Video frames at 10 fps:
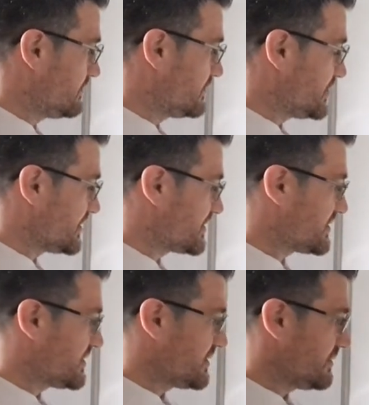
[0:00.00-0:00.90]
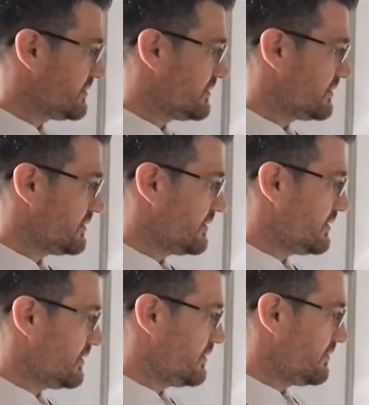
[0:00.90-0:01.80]
just
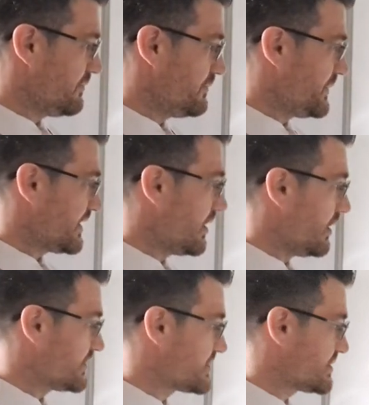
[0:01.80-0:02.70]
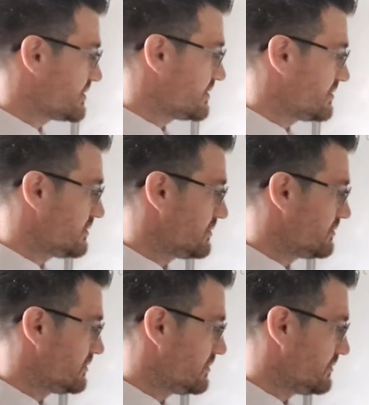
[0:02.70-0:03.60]
because
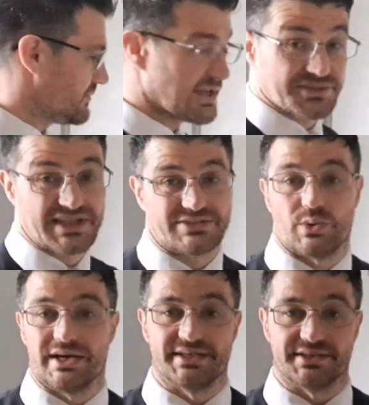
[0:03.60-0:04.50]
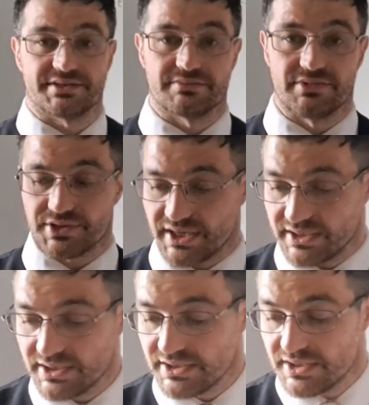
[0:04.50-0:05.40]
that's what I did. Okay,
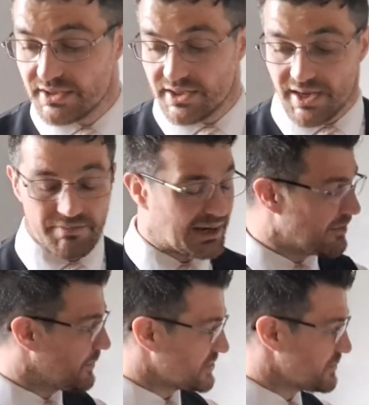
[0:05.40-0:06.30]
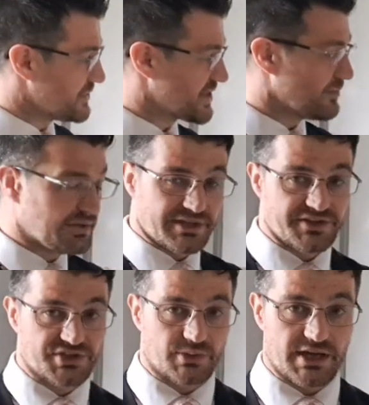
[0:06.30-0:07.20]
it might be possible to complete the
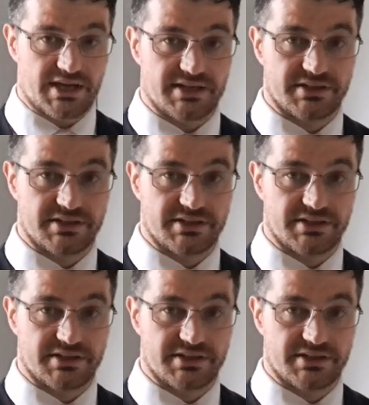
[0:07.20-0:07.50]
square